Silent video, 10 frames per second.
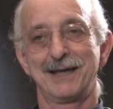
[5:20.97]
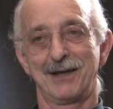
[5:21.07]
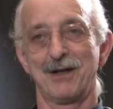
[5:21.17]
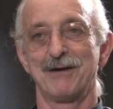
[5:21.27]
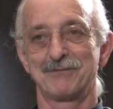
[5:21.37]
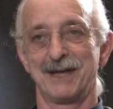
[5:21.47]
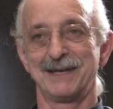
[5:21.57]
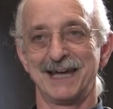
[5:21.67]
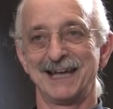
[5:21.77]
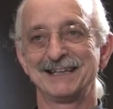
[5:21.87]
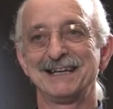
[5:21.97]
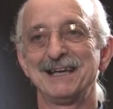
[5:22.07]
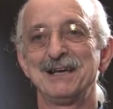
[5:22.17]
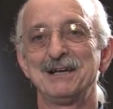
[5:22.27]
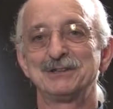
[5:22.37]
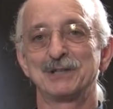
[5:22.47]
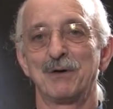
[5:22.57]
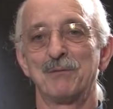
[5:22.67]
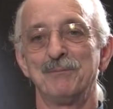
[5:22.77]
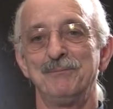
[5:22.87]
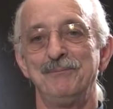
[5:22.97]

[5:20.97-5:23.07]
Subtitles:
tail off that day. So